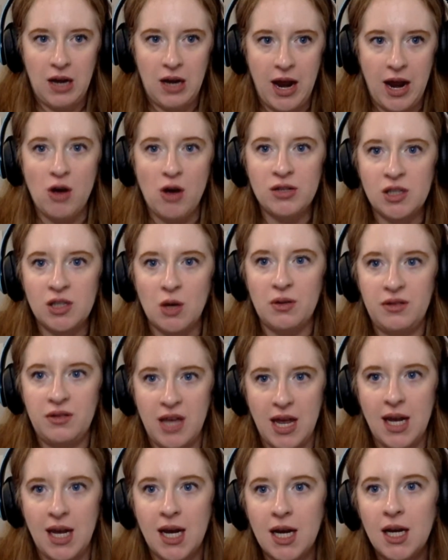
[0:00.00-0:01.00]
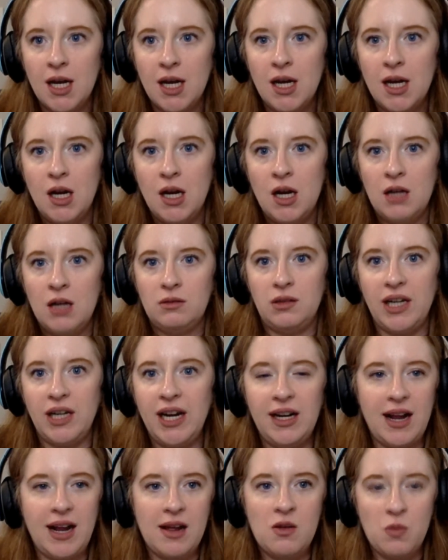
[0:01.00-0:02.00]
I also think
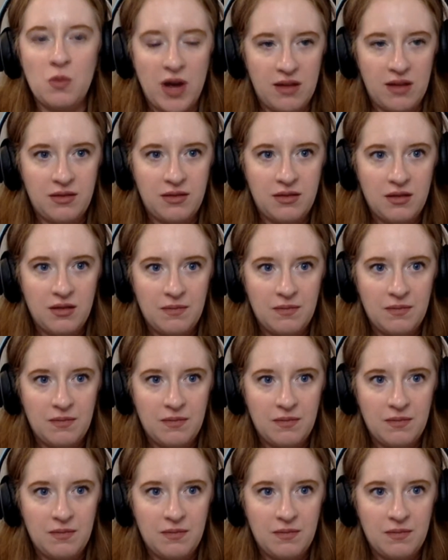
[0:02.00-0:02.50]
leading with